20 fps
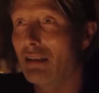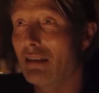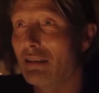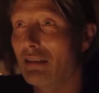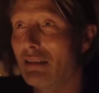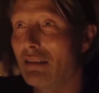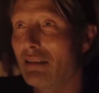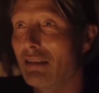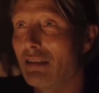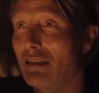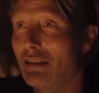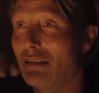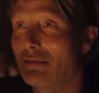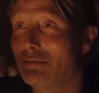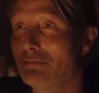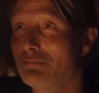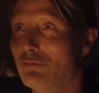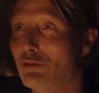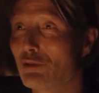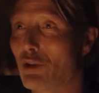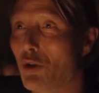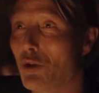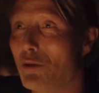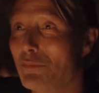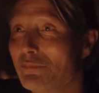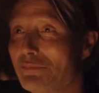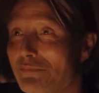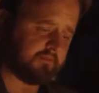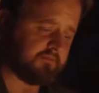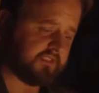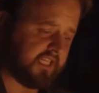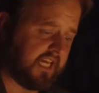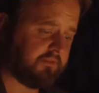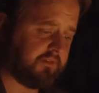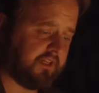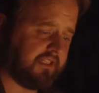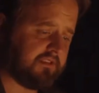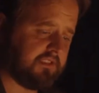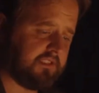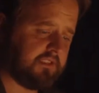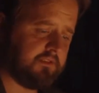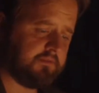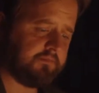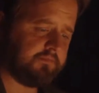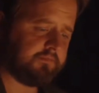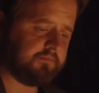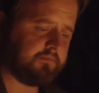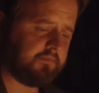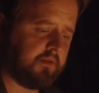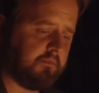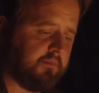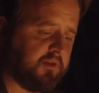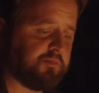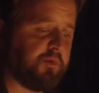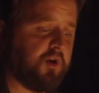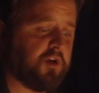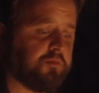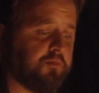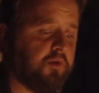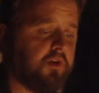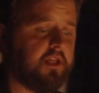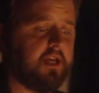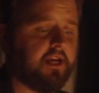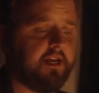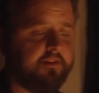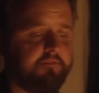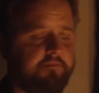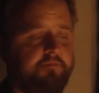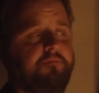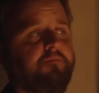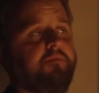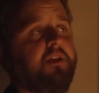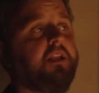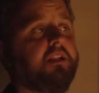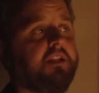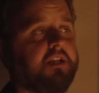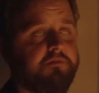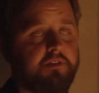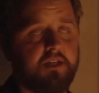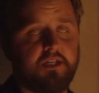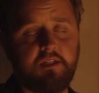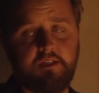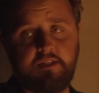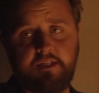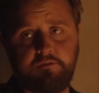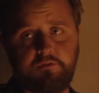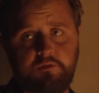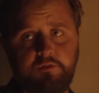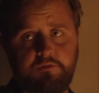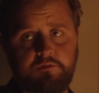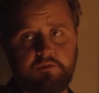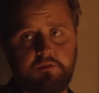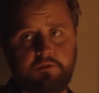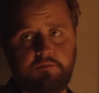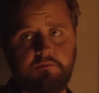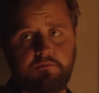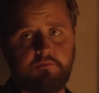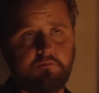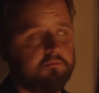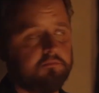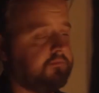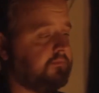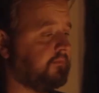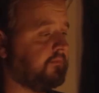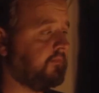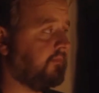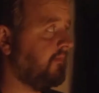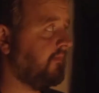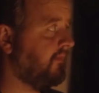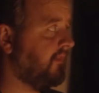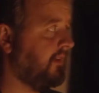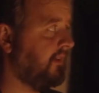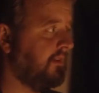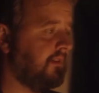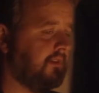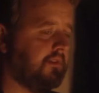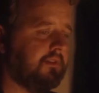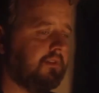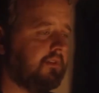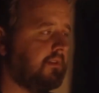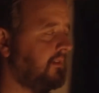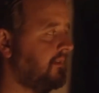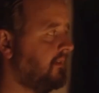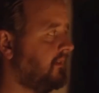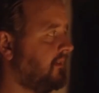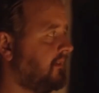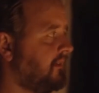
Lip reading: teachers who decide to incorporate drinking alcohol into their daily routine